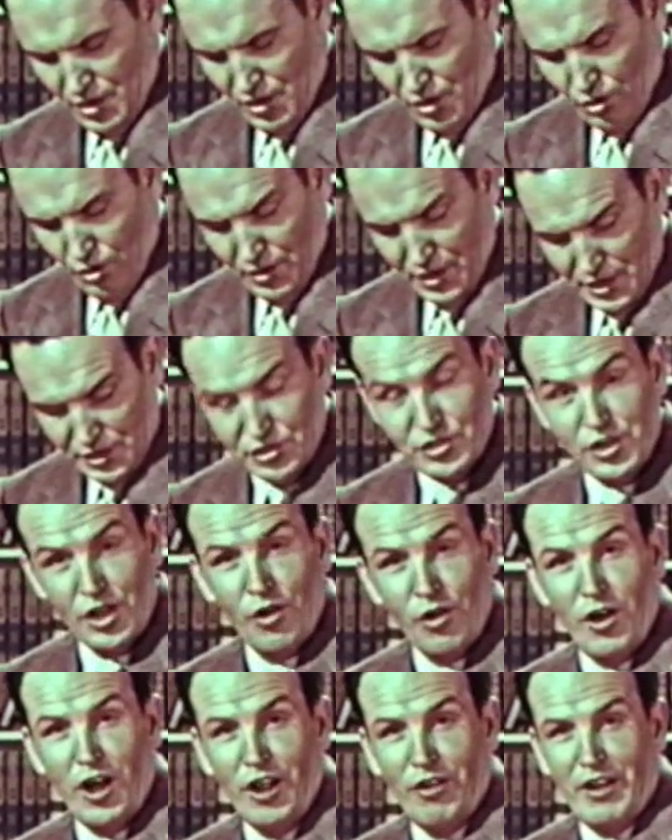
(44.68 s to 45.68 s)
Oh, he's
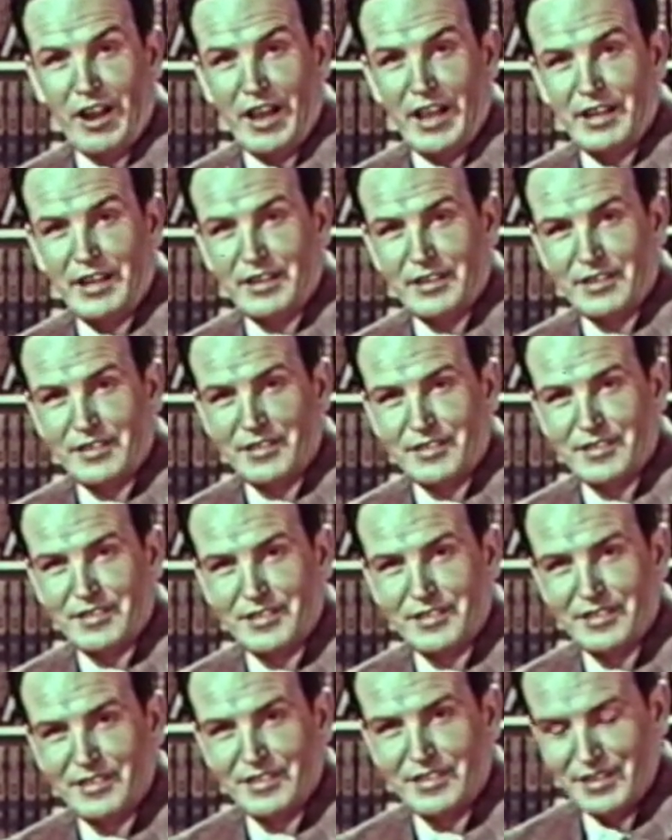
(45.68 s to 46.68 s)
slow, all right.
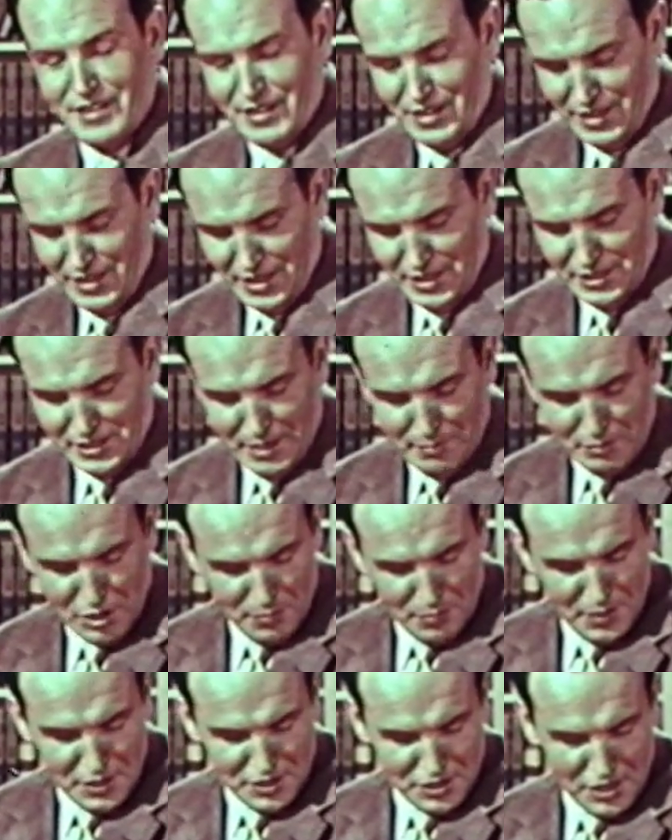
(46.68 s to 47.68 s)
He seems
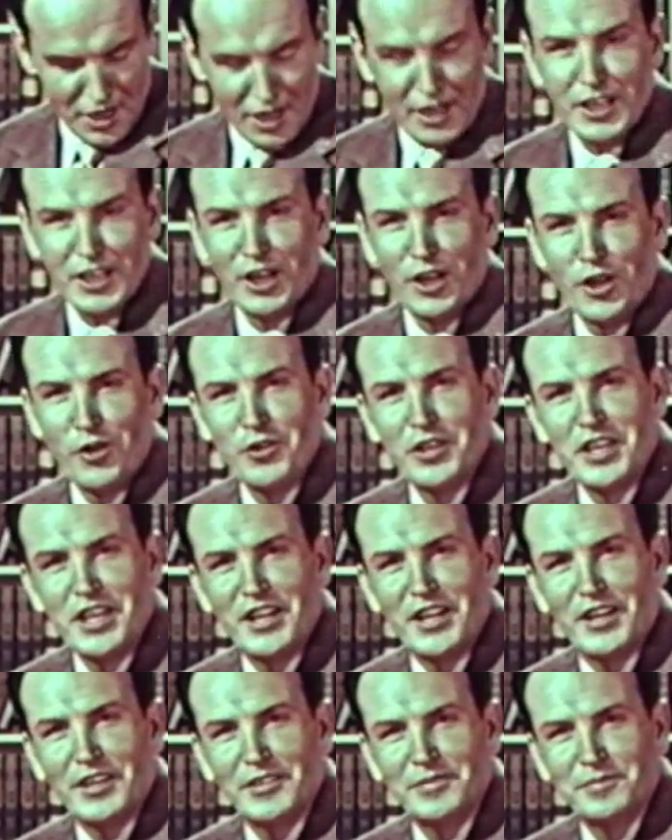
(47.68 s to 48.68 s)
to be stuck in low
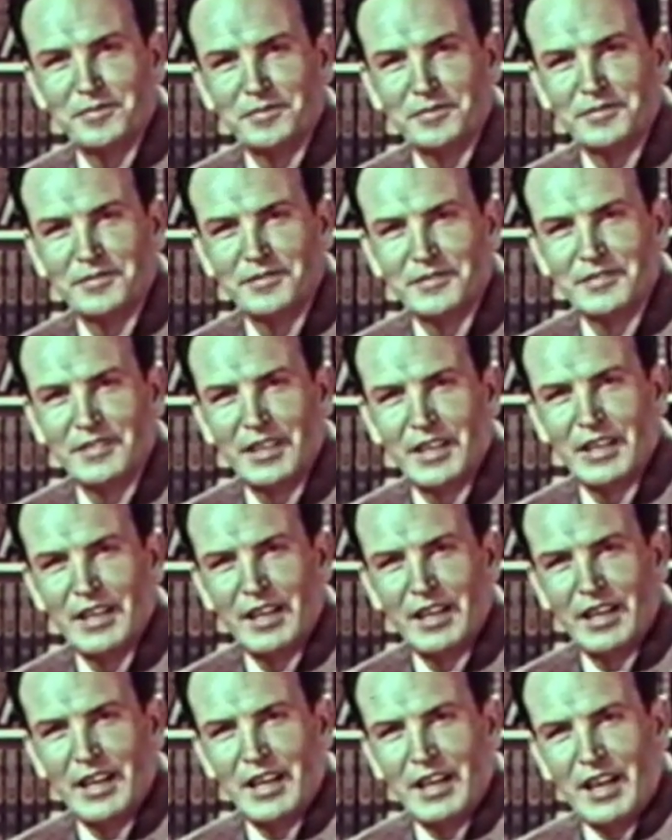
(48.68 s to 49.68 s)
gear.
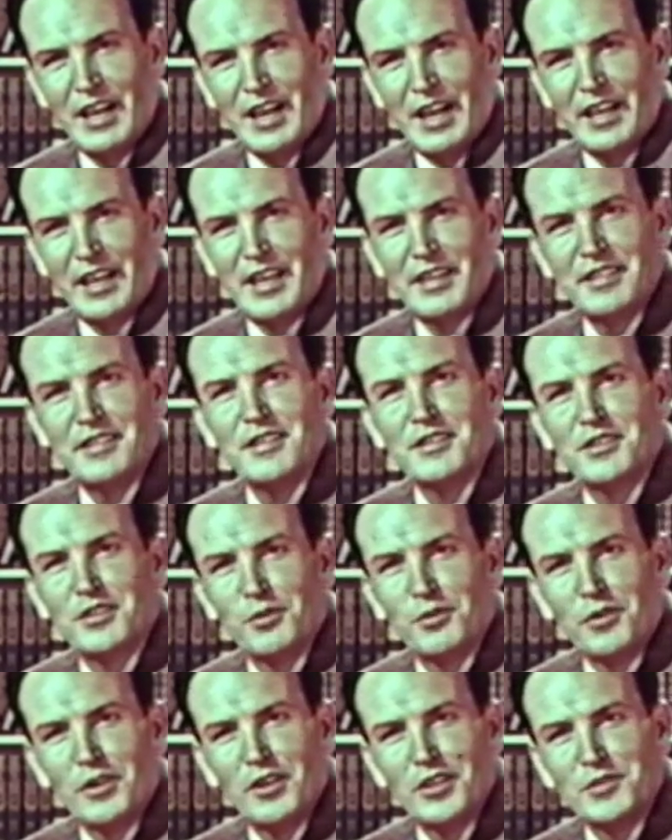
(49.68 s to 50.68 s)
I guess he's
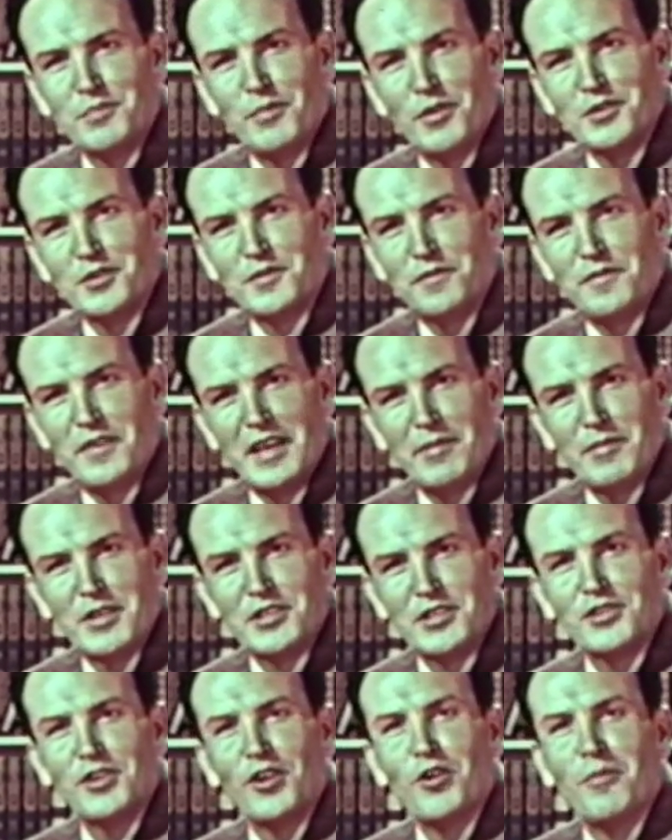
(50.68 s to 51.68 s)
the world's most
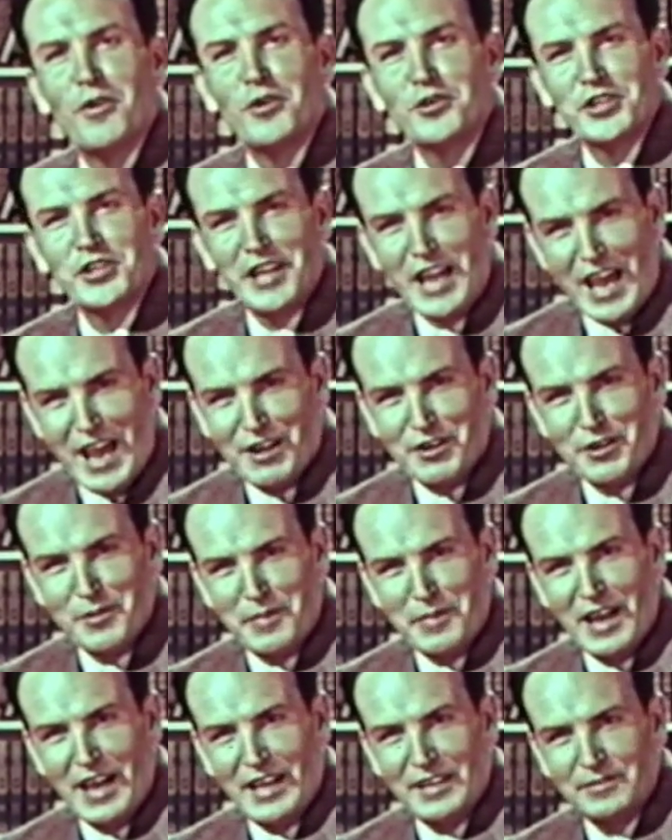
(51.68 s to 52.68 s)
famous slow-motion
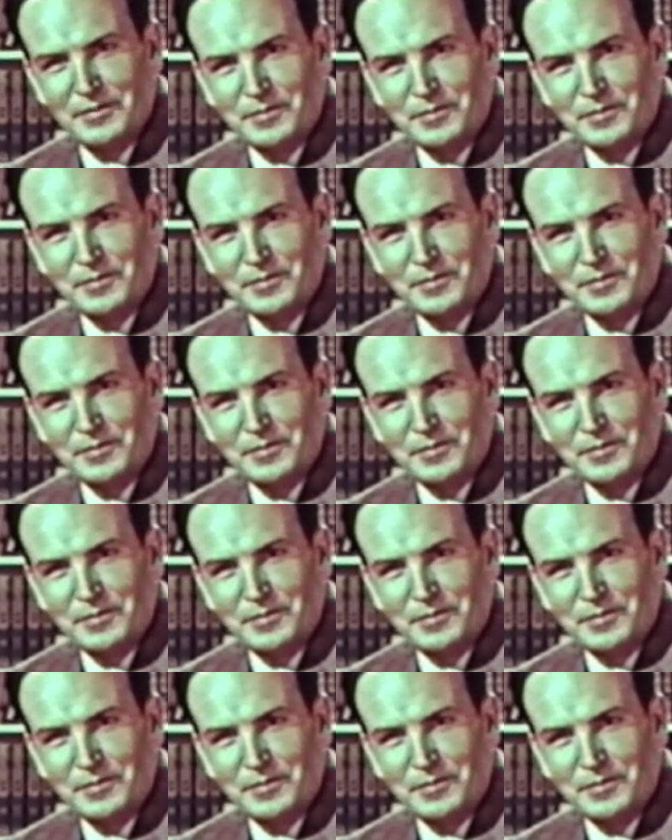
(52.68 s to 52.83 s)
acrobat.